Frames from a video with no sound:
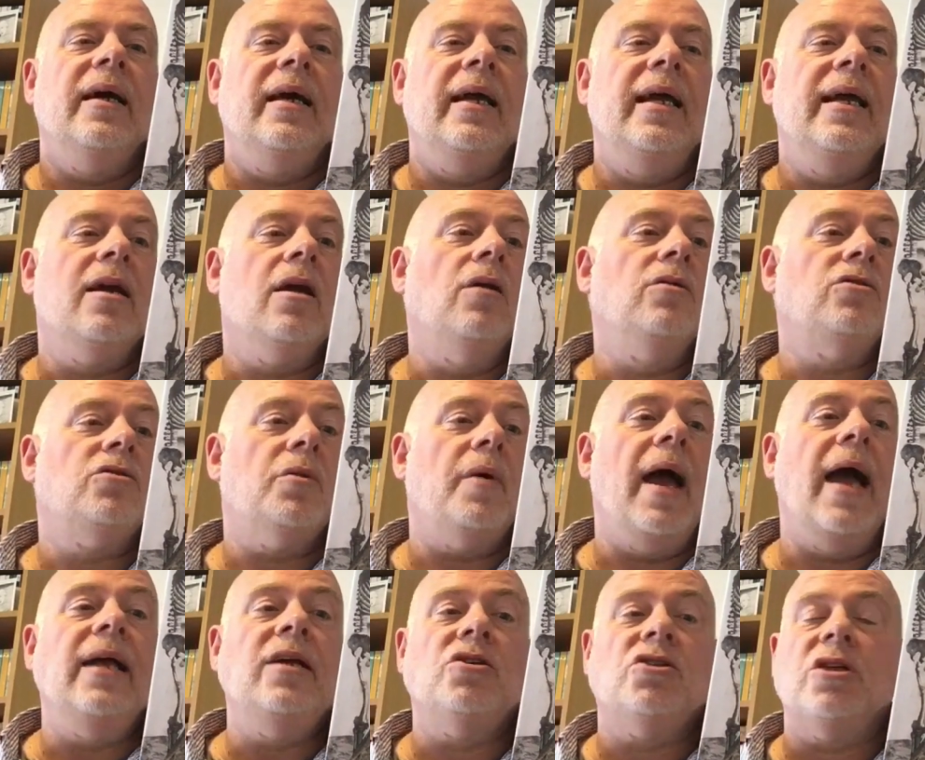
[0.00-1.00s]
He goes through
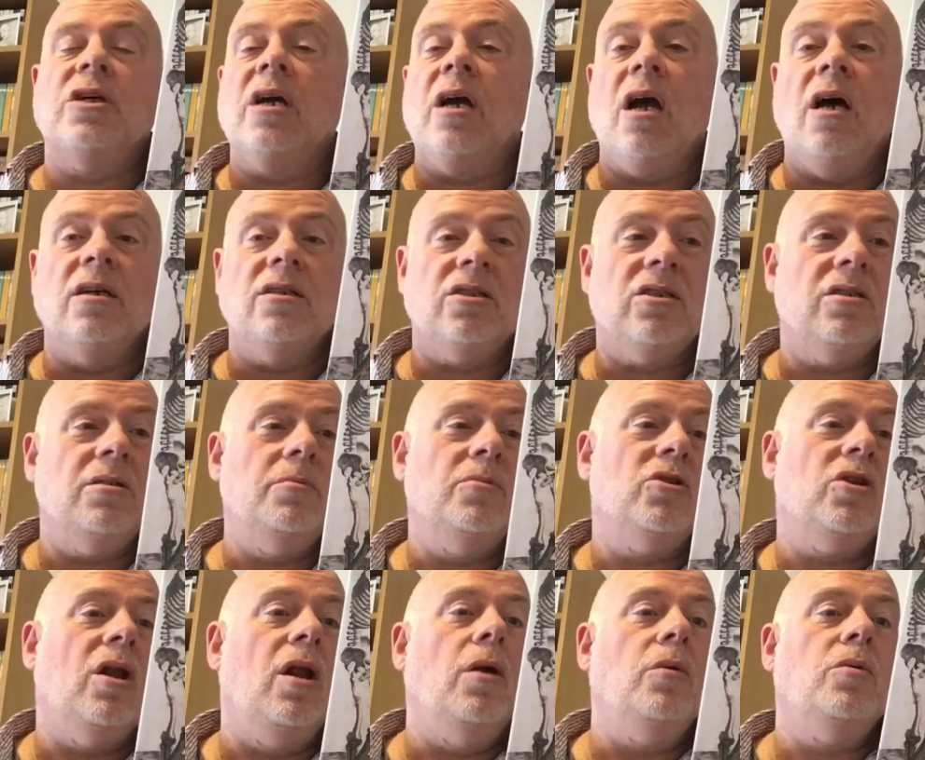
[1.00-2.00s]
ancient
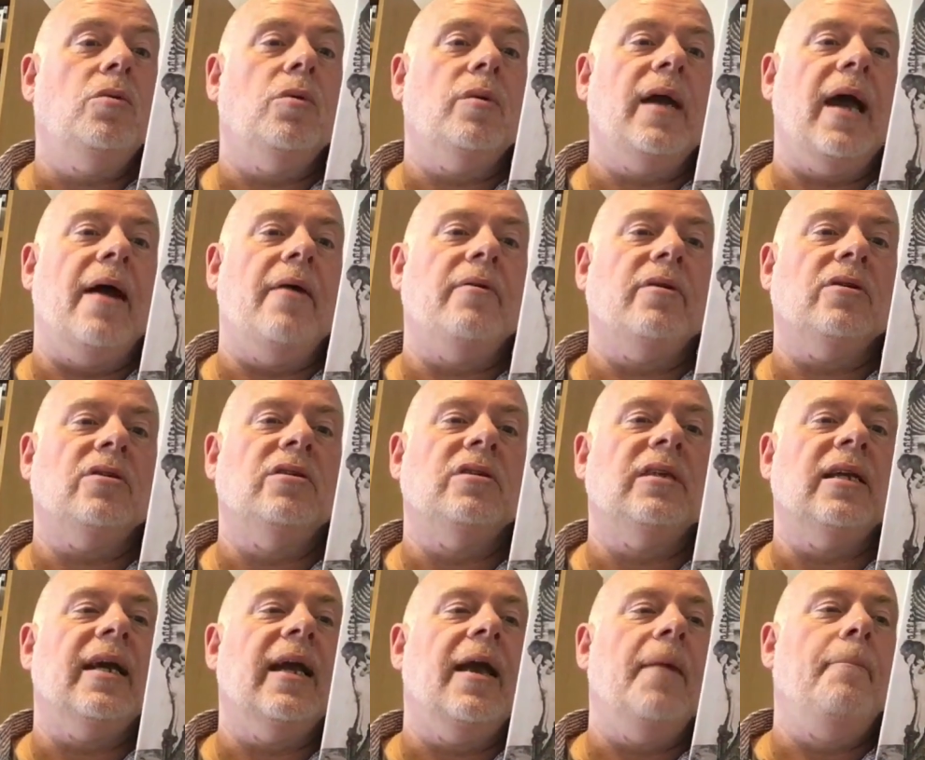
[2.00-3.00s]
customs, local characters
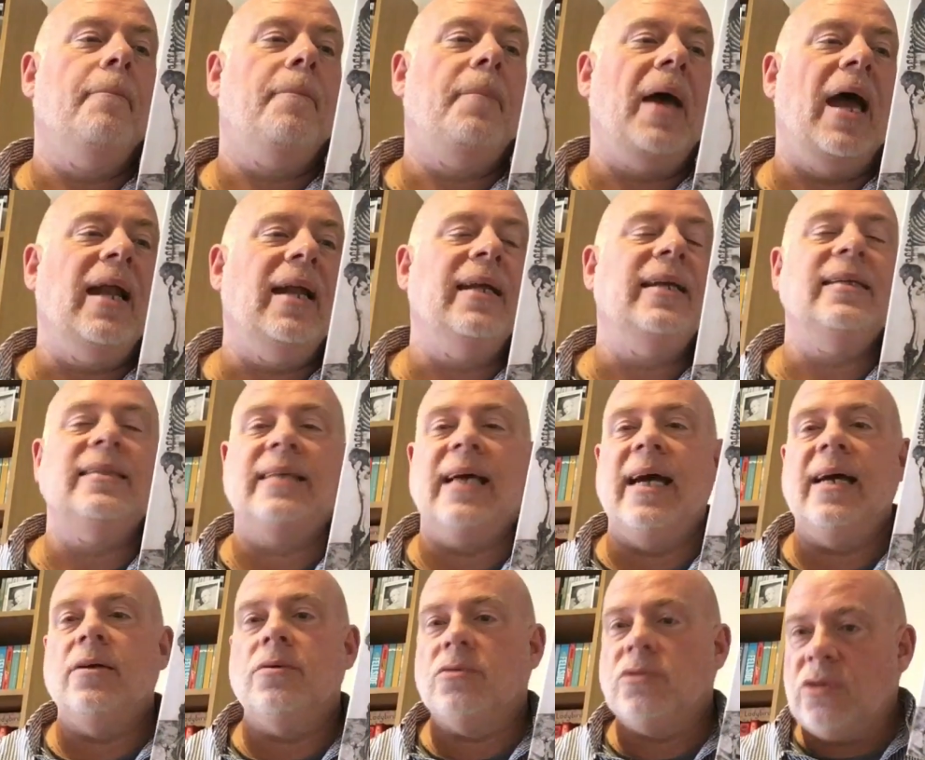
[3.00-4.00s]
and compelling
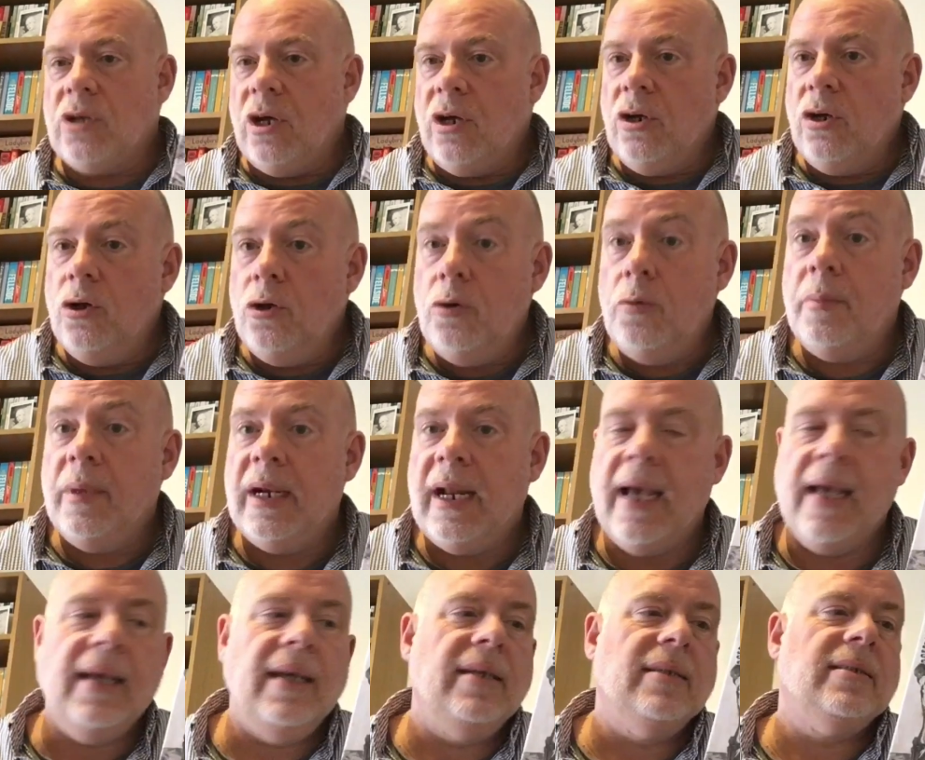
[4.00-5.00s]
tales that
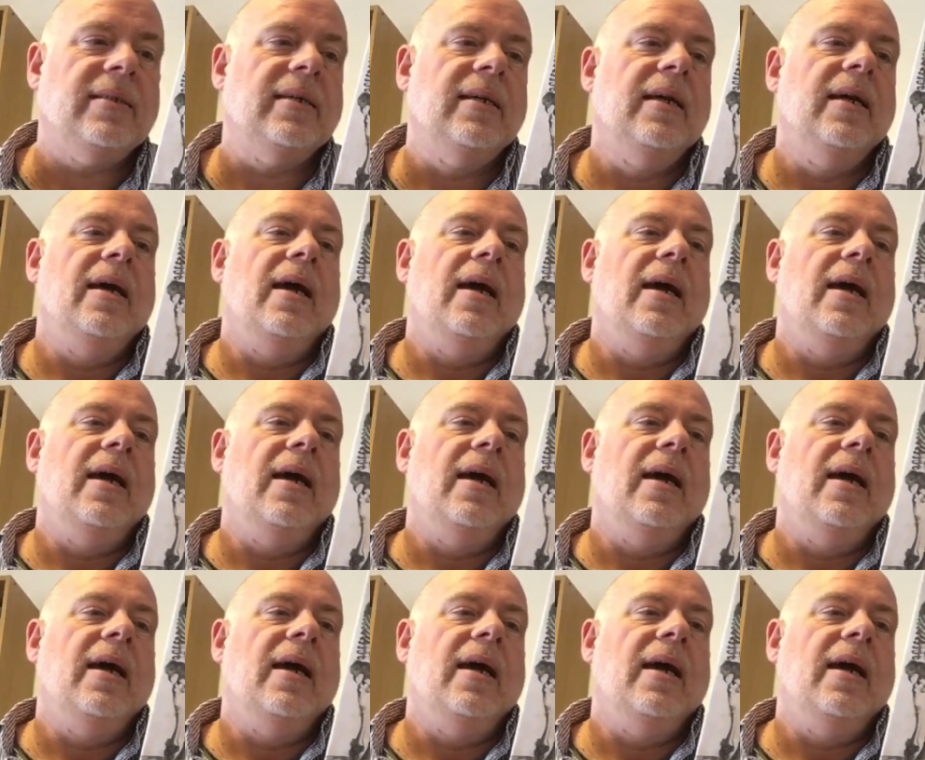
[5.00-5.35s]
illuminate